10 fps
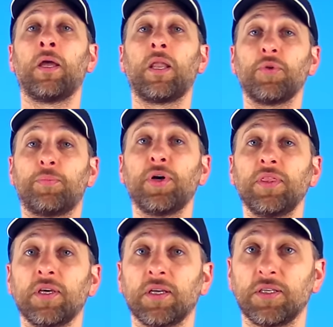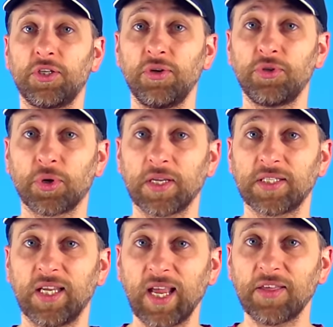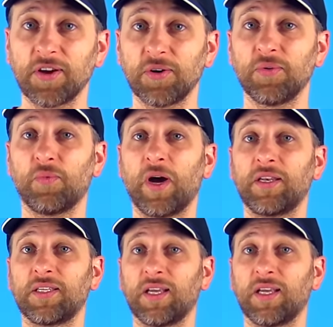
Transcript: Now when you put the two tricks together, what,